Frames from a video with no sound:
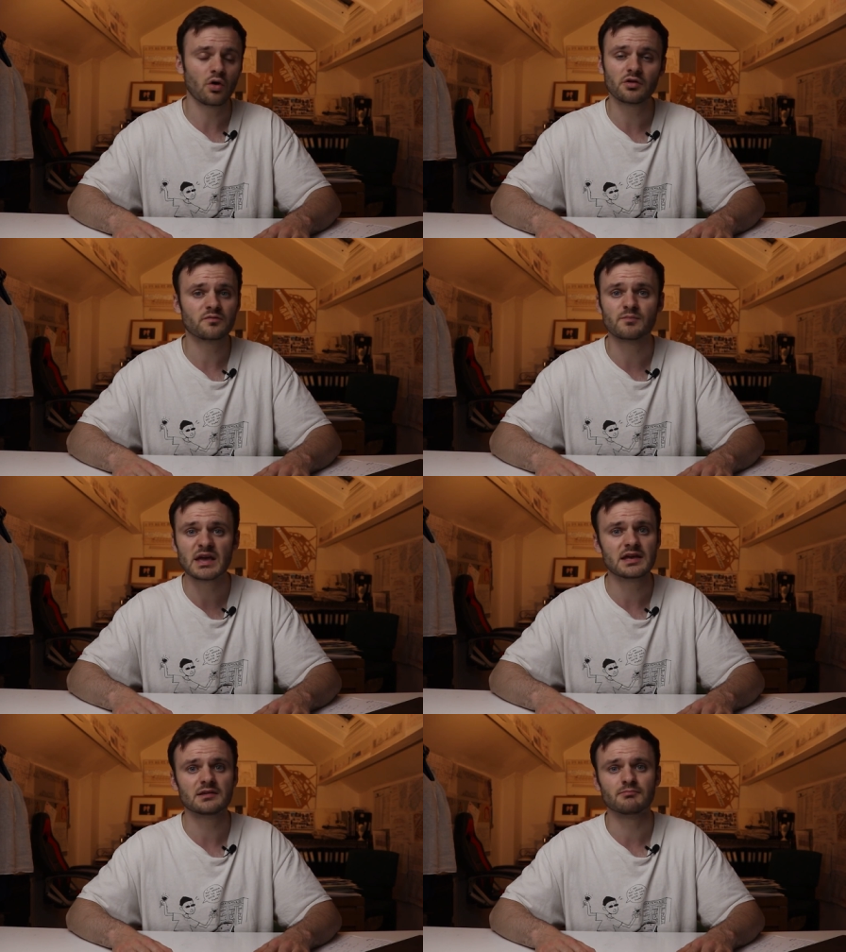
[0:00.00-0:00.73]
want to
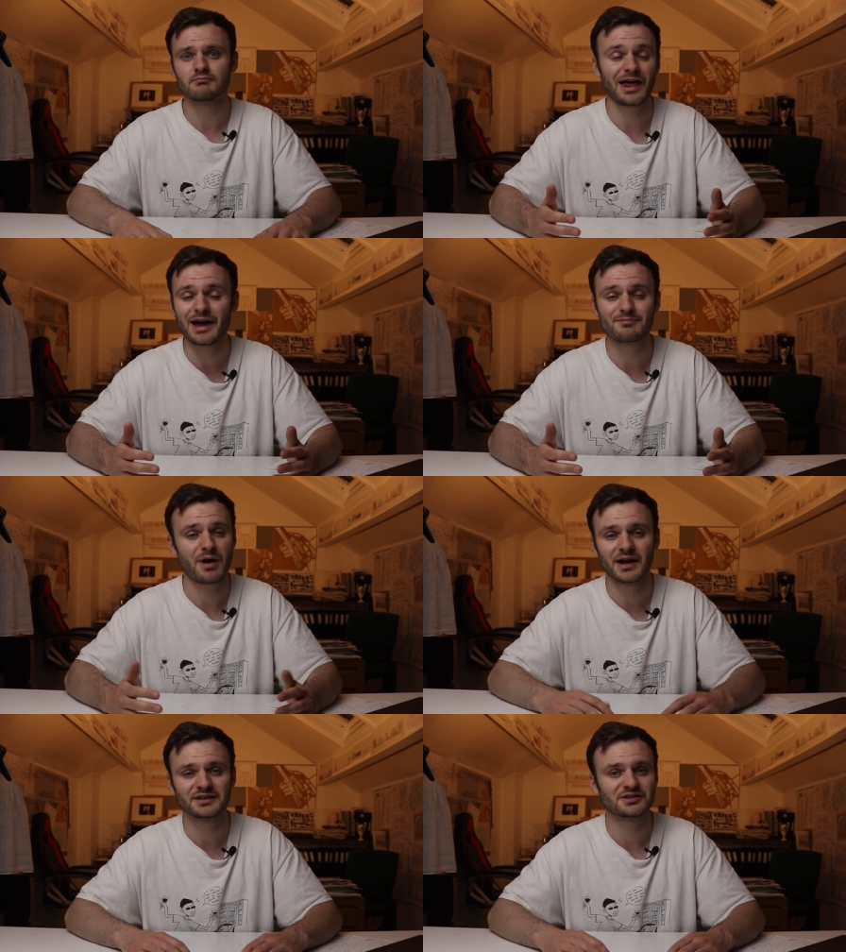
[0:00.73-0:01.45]
meet
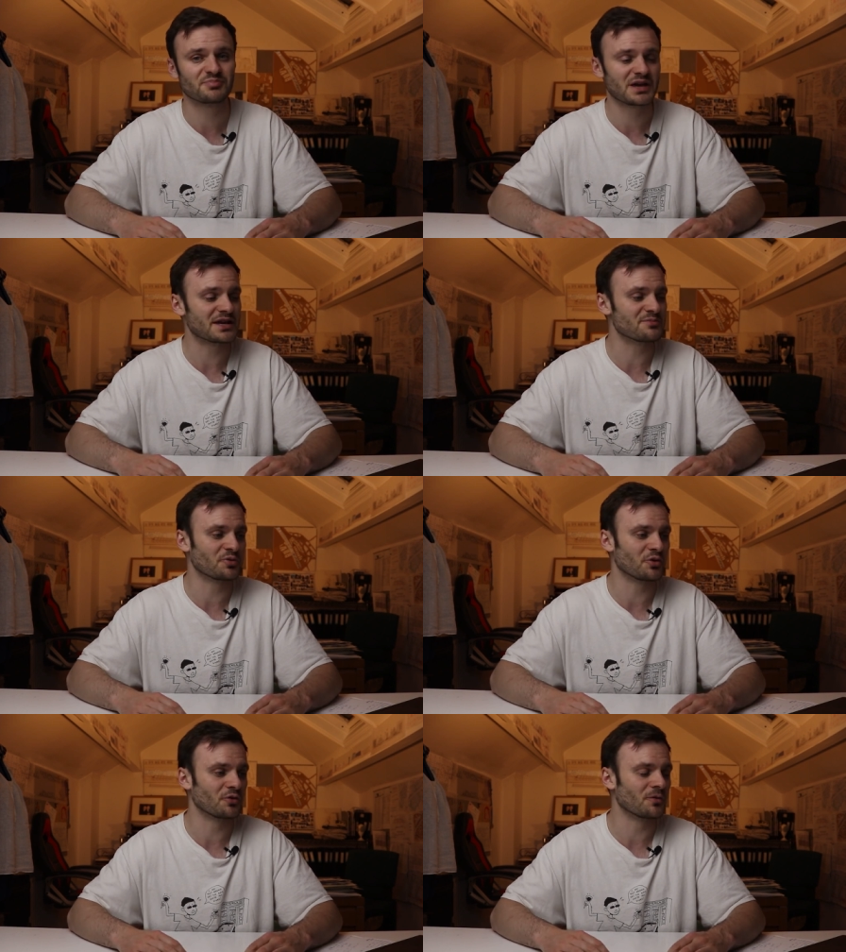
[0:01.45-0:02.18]
like-minded
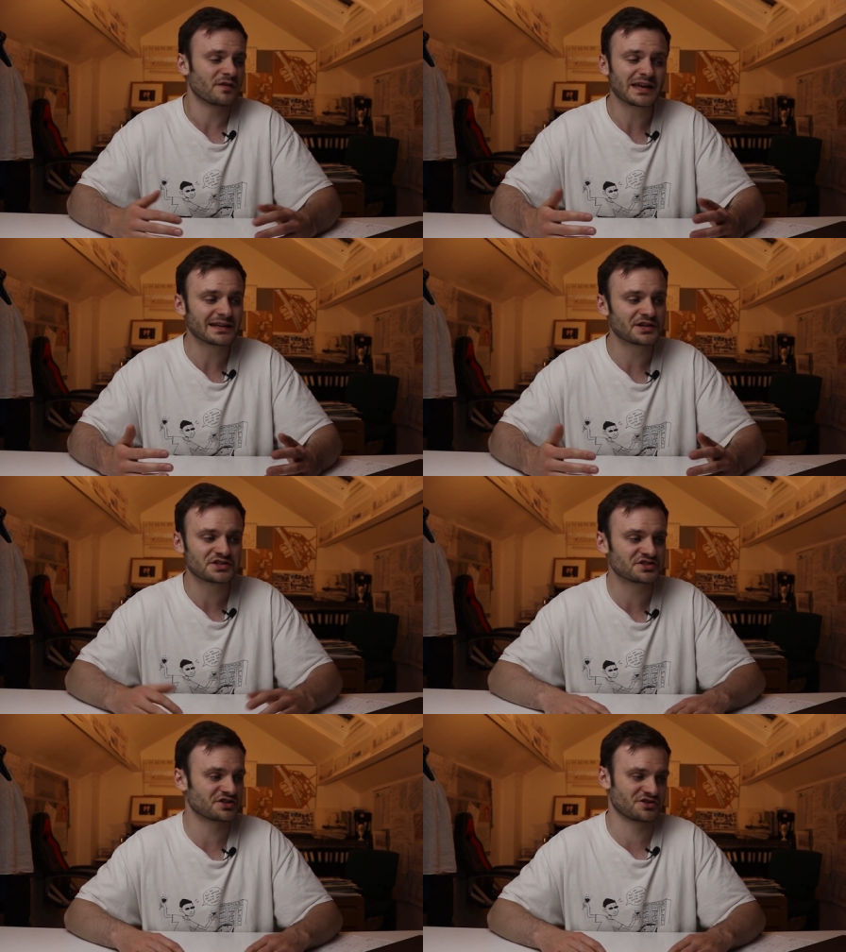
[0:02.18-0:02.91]
people, feeling
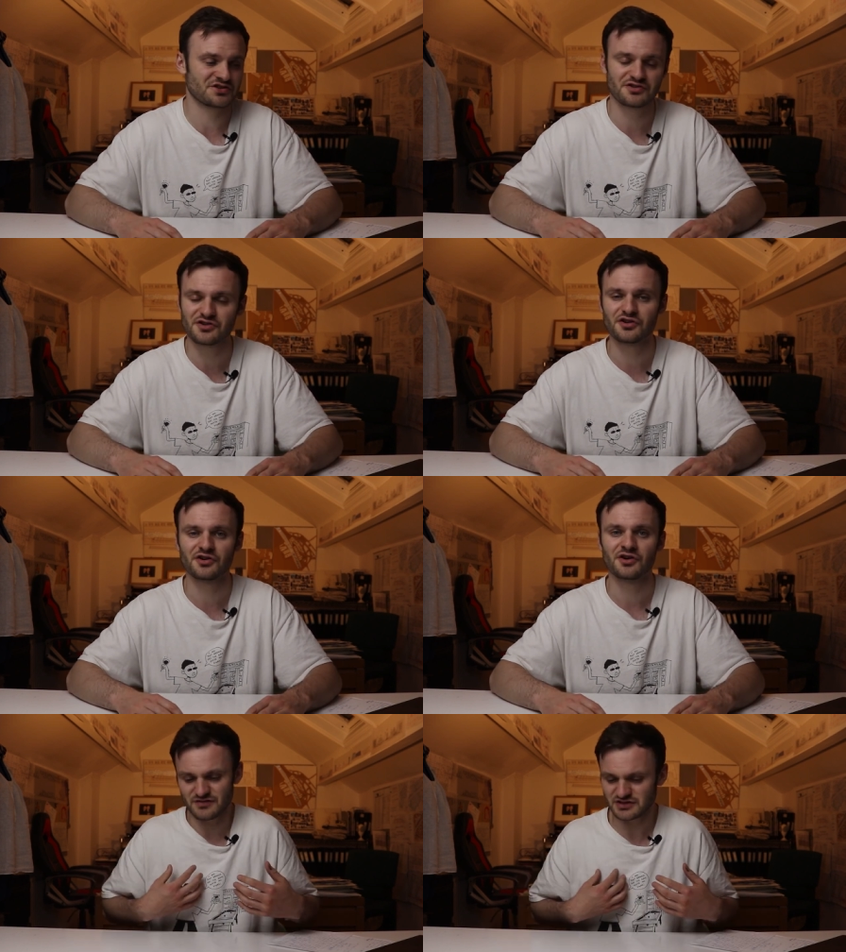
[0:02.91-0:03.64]

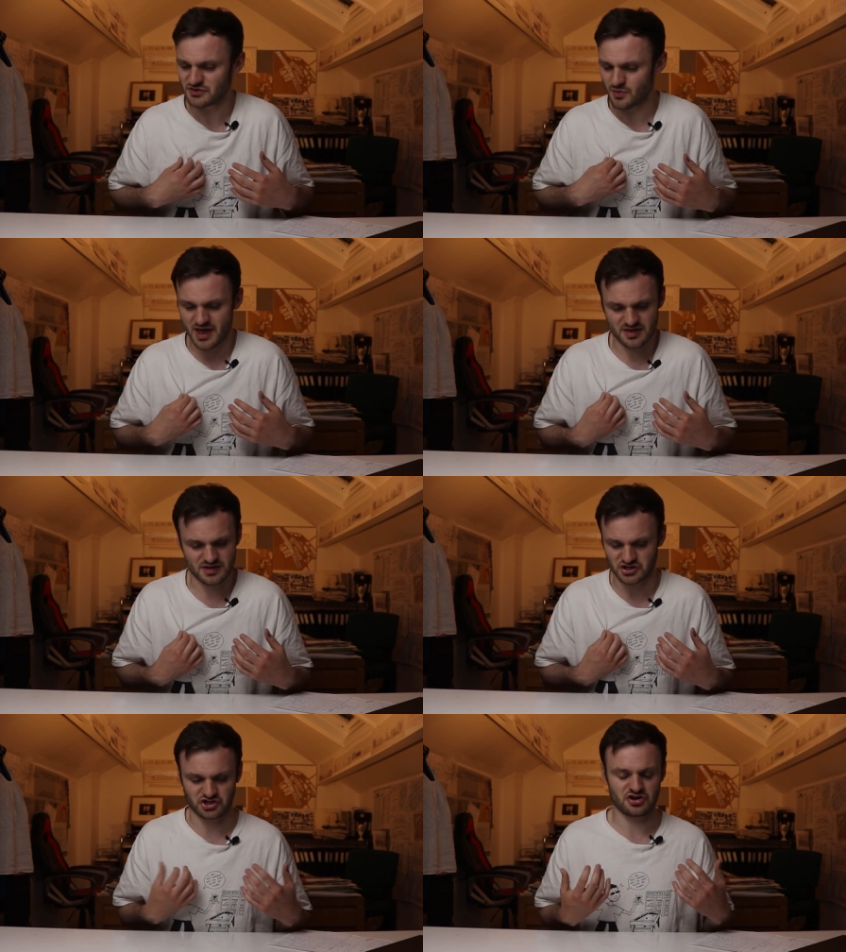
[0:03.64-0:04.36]
insecure, having to wear
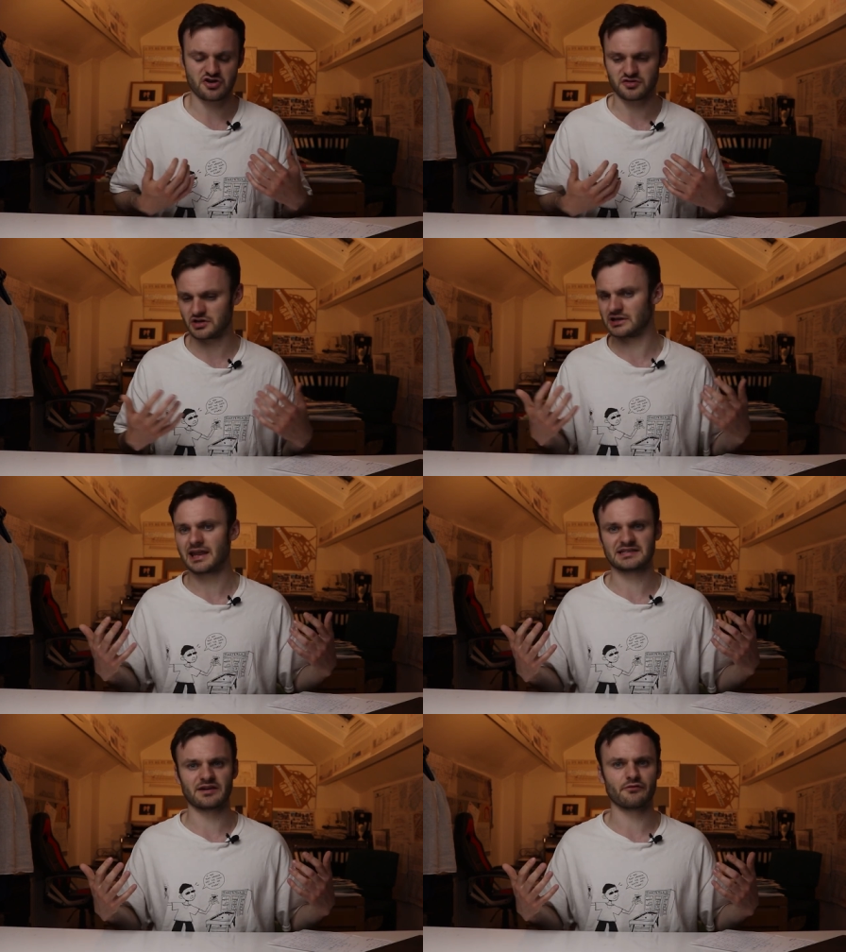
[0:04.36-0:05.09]
this shirt that
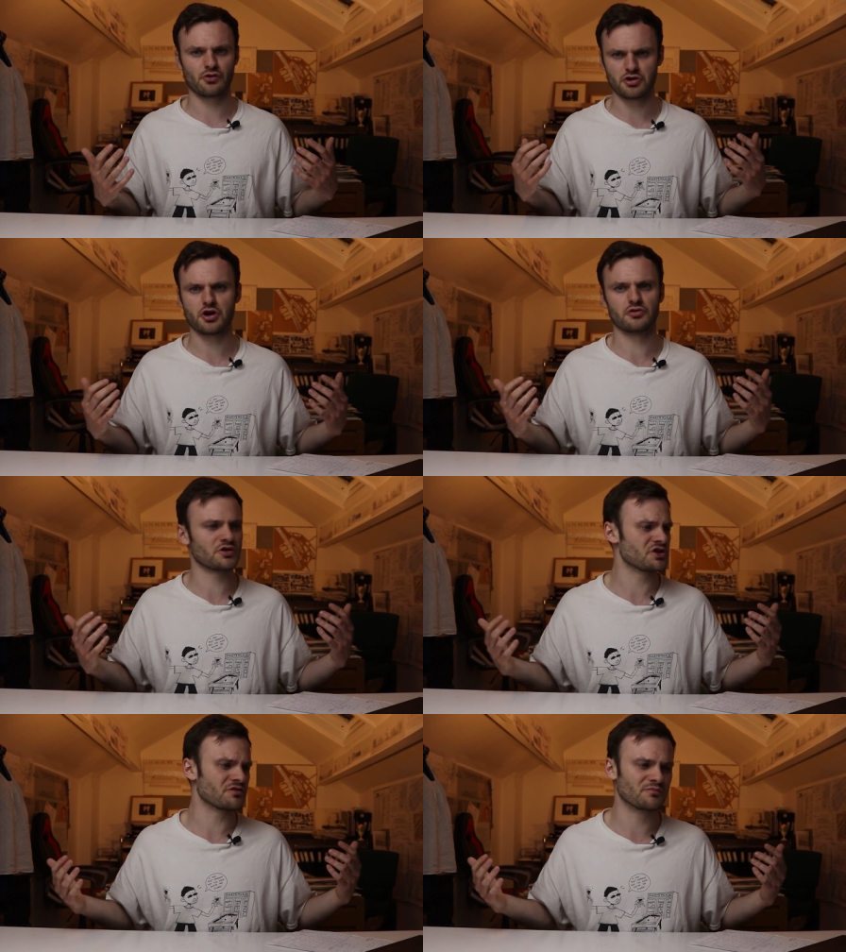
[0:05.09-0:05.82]
lets everyone know
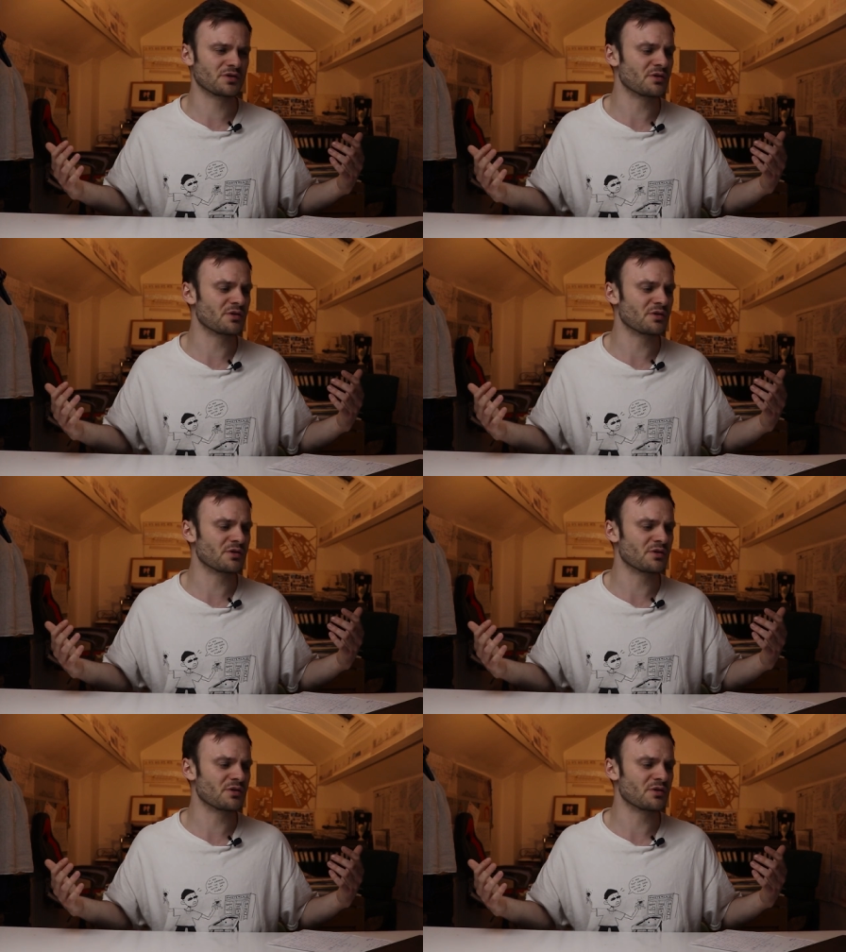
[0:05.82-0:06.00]
that you